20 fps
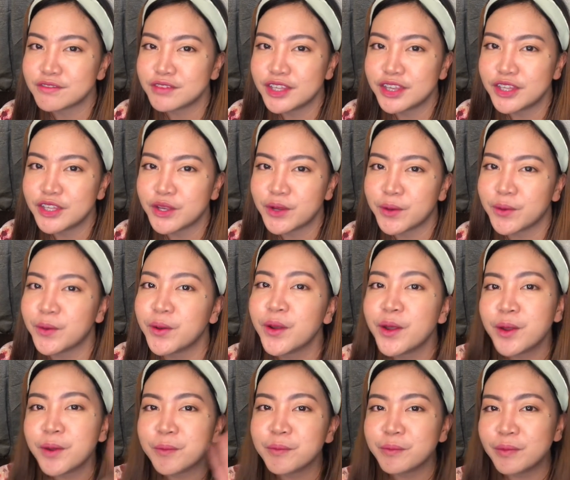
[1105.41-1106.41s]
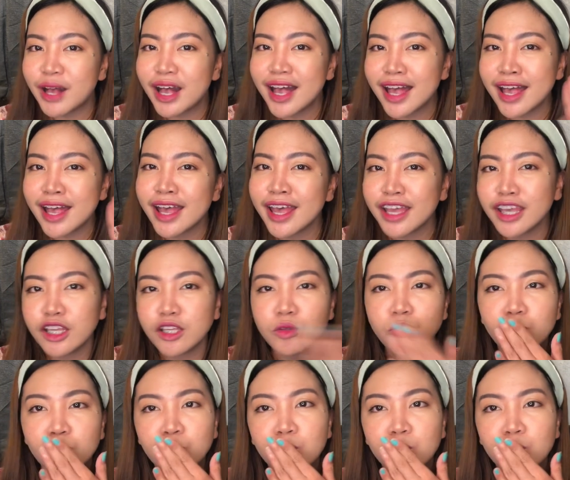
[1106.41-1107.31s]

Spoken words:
video. Bye!